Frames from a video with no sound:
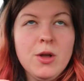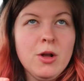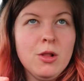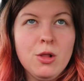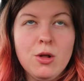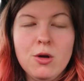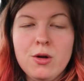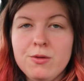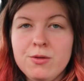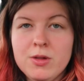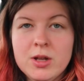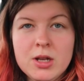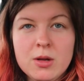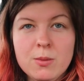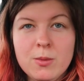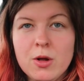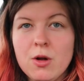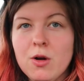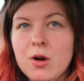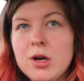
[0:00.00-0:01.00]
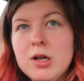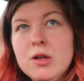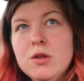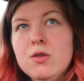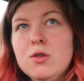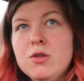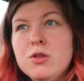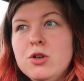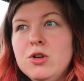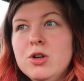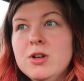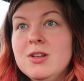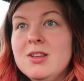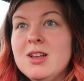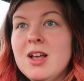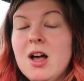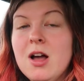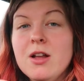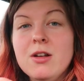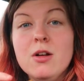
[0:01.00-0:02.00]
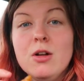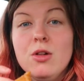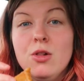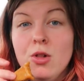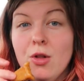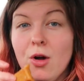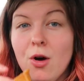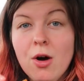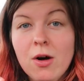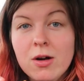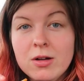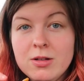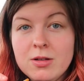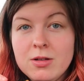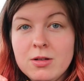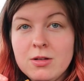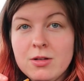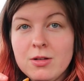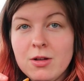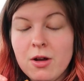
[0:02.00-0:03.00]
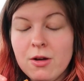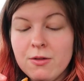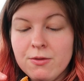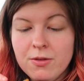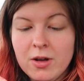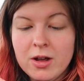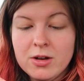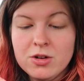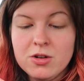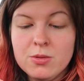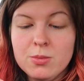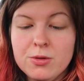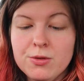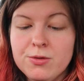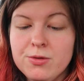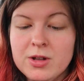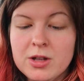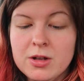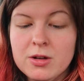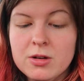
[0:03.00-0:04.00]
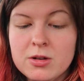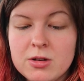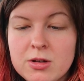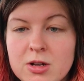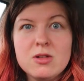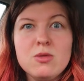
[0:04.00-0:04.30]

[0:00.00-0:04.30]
a lot of Linda McCartney sausages, and a lot of vegetable fingers.